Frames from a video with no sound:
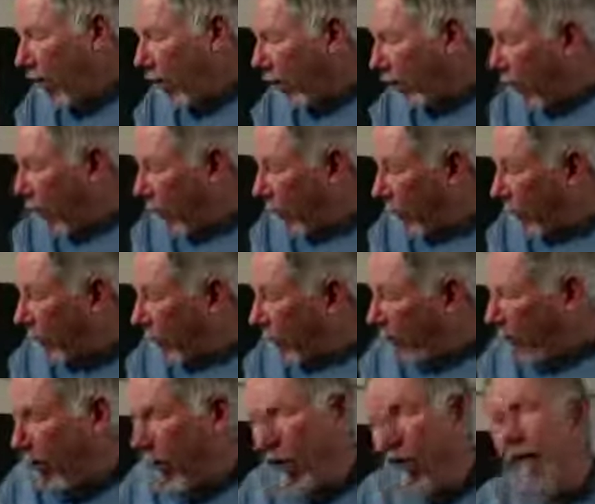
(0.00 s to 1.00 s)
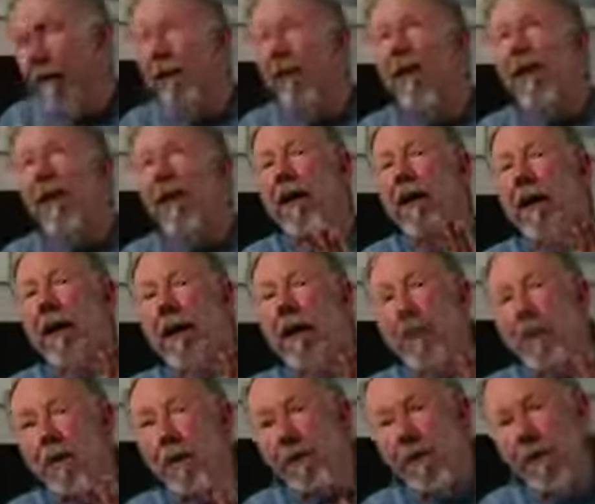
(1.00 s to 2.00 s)
Now,
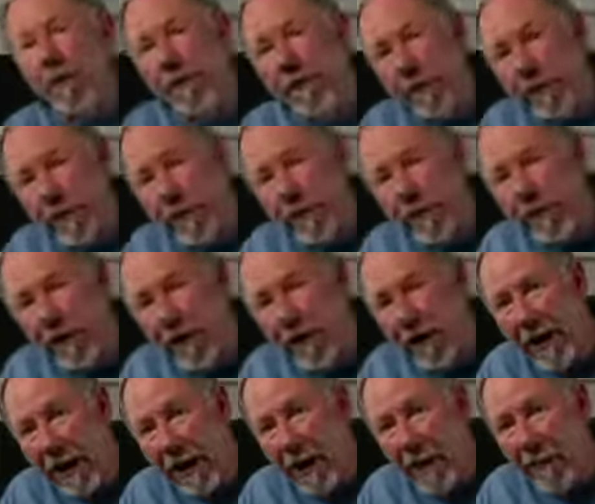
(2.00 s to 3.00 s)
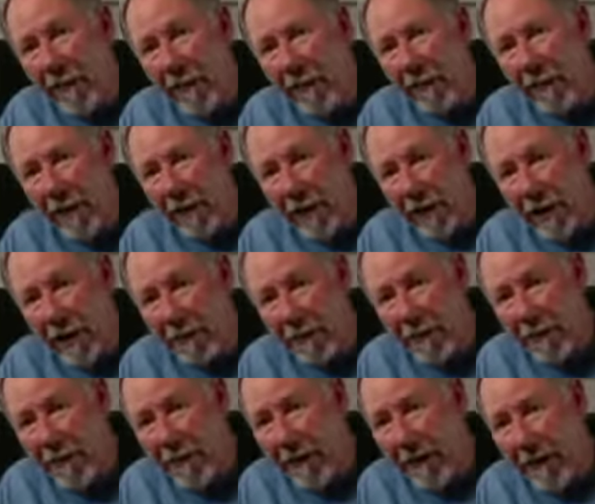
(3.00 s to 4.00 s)
when you first start out with your
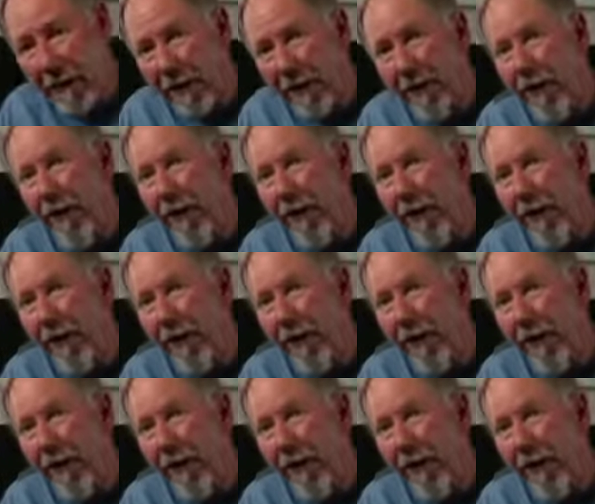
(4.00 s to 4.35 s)
electric bike.